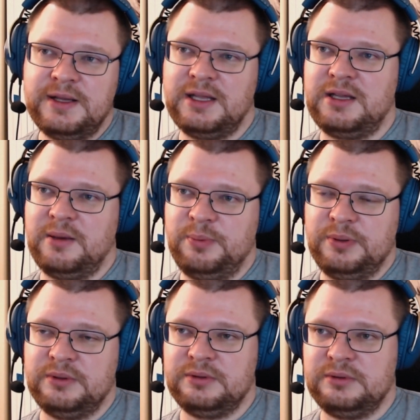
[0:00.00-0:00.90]
end up
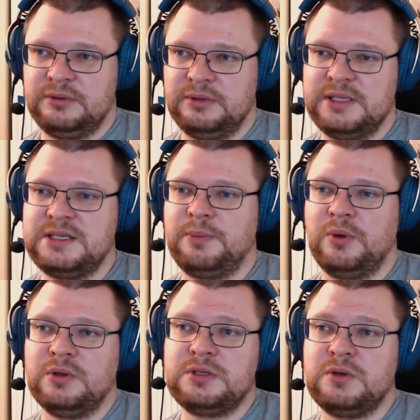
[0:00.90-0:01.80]
uh, ends up
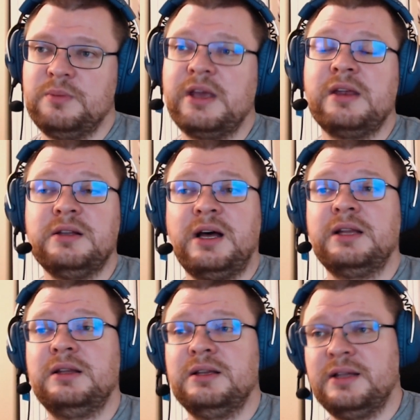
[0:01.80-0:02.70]
also making a lot
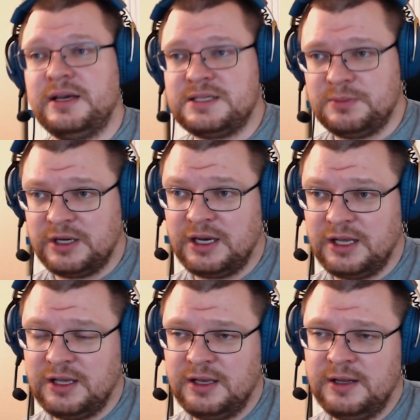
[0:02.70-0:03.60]
less
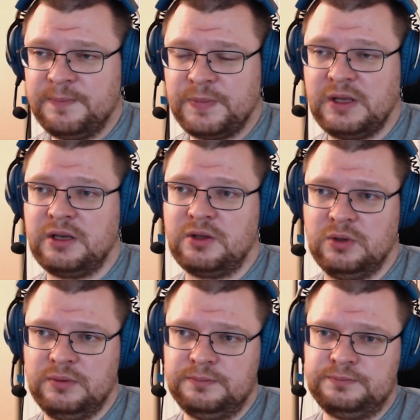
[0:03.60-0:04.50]
money than it could